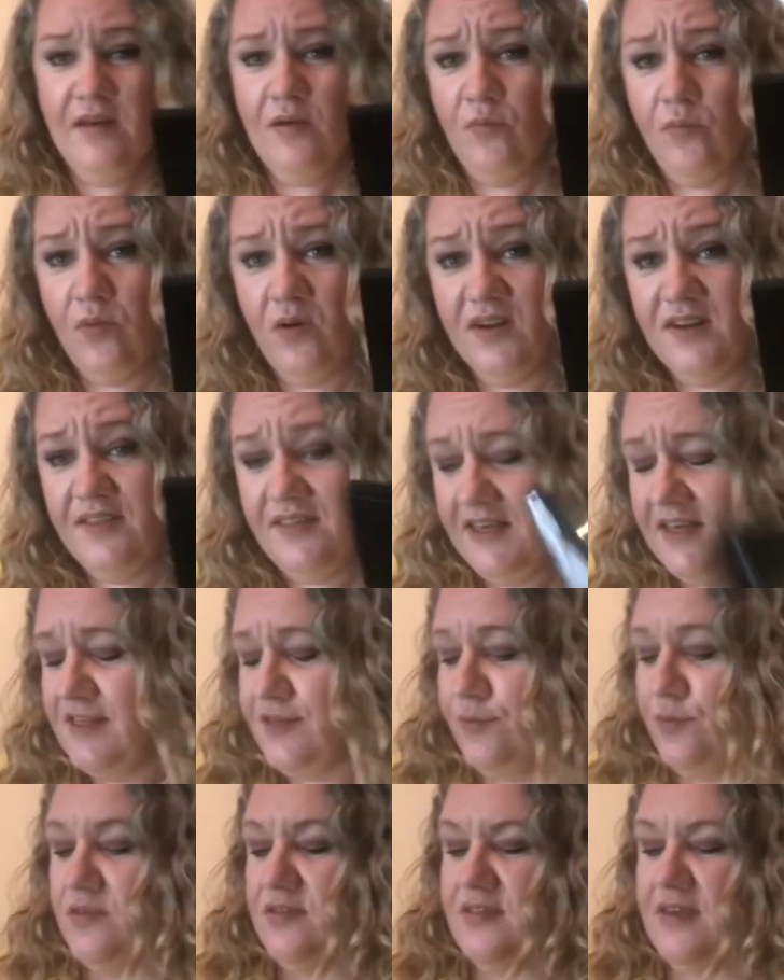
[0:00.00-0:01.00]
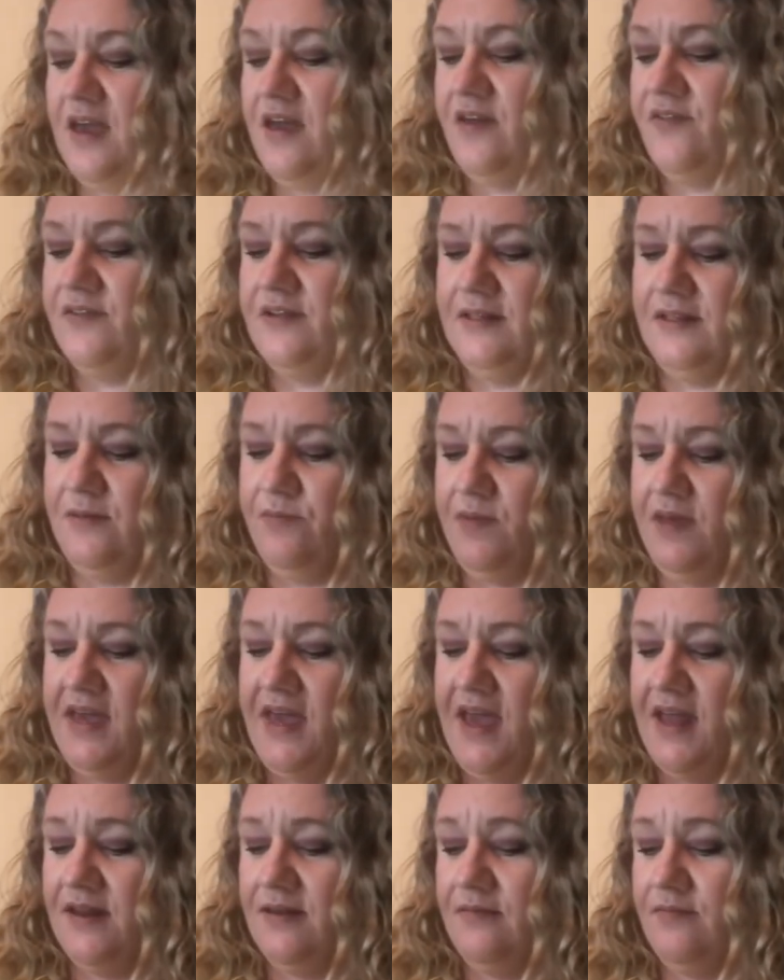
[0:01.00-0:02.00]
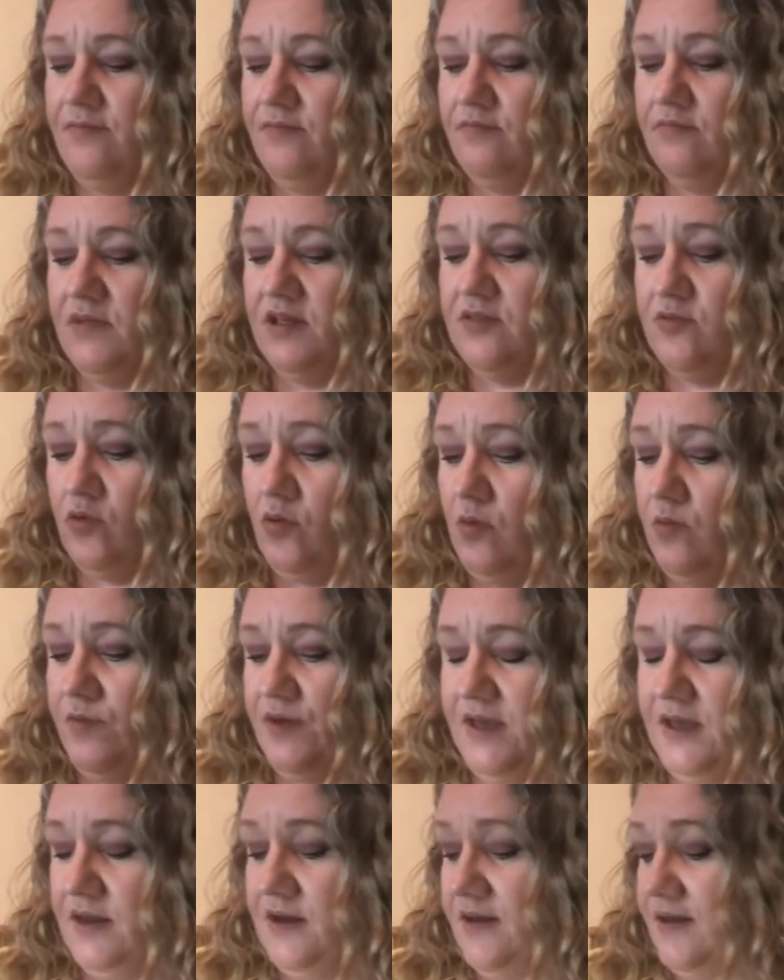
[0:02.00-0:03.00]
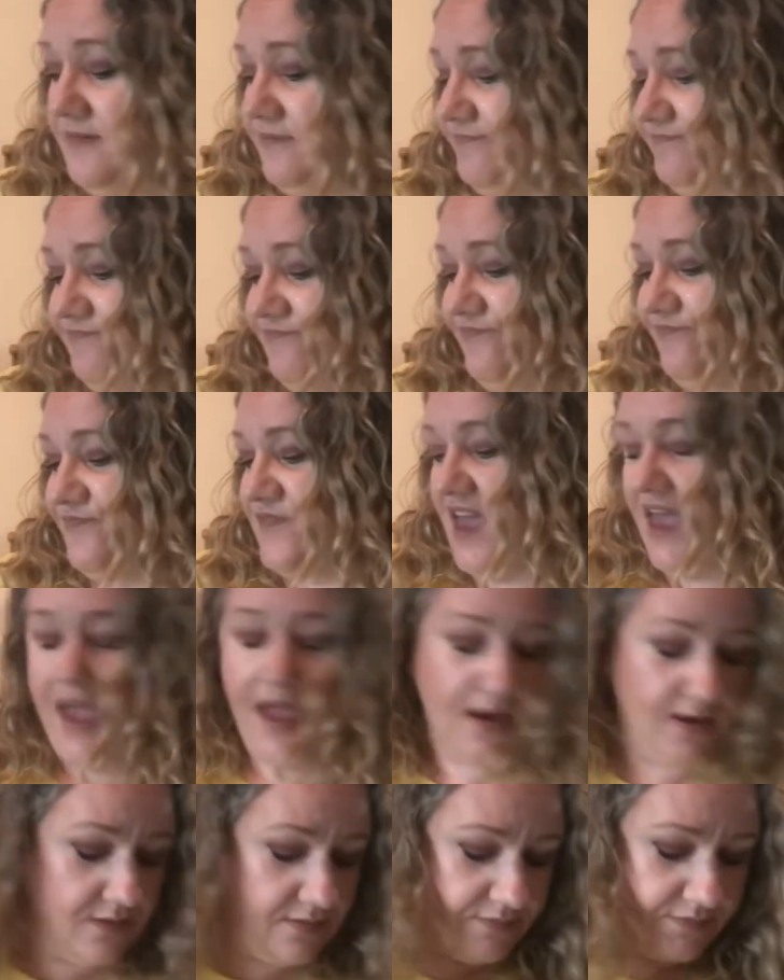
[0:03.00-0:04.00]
one of these would definitely be in my top kind of 10,